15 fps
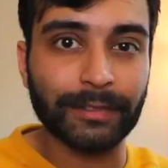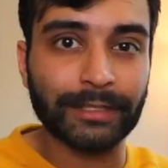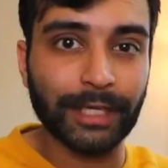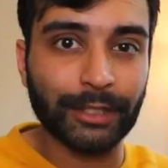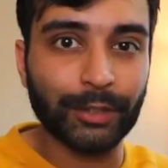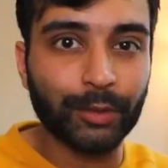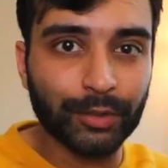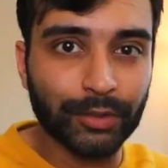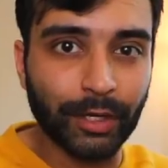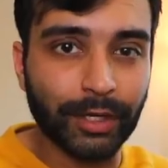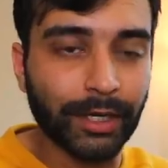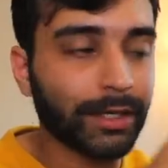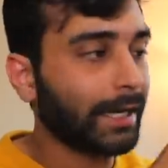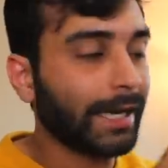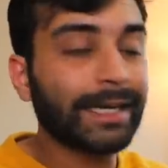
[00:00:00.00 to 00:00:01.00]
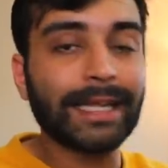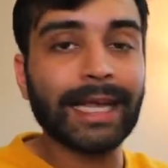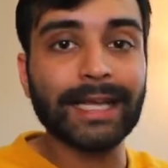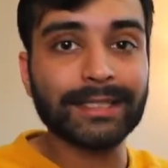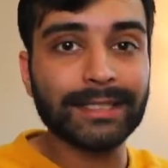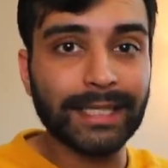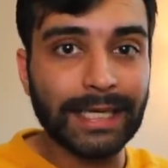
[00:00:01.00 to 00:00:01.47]
which I use on it, it
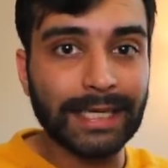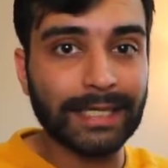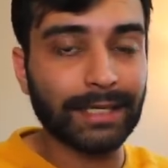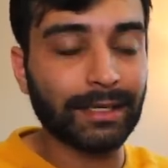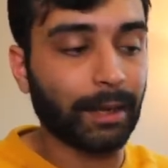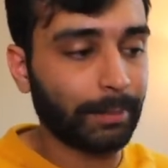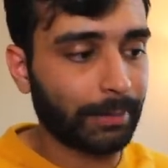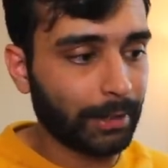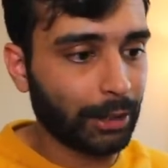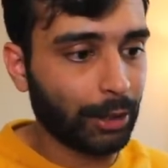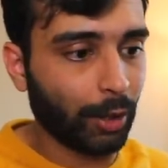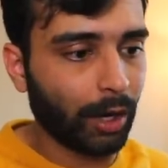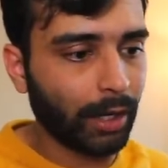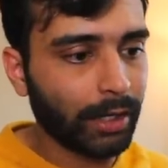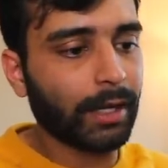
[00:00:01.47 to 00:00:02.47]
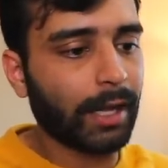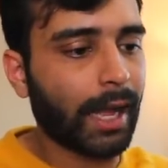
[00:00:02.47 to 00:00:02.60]
gets heated up a lot